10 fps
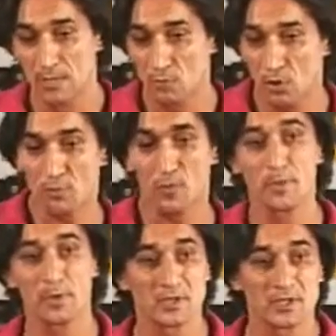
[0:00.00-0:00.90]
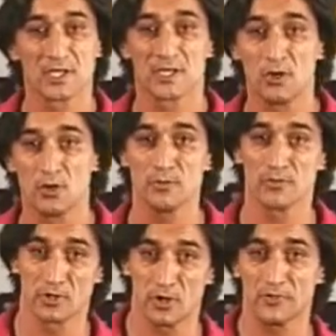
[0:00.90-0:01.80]
More and more people sit at homes
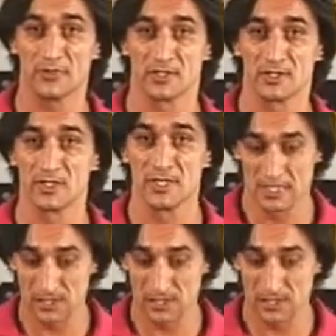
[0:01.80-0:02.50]
and offices.